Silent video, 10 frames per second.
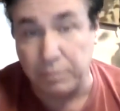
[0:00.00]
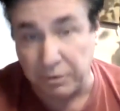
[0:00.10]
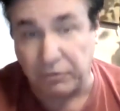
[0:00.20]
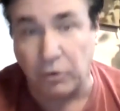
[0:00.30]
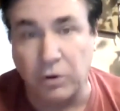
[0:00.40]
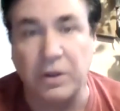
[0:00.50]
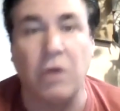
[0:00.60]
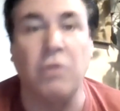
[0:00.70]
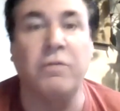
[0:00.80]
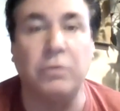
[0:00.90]
before the
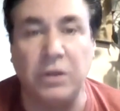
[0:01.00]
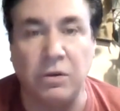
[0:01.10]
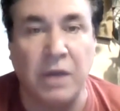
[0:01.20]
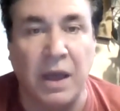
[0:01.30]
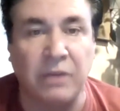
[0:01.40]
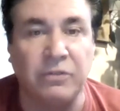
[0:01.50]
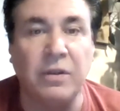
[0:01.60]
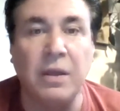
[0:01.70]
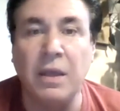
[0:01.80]
COVID with you guys.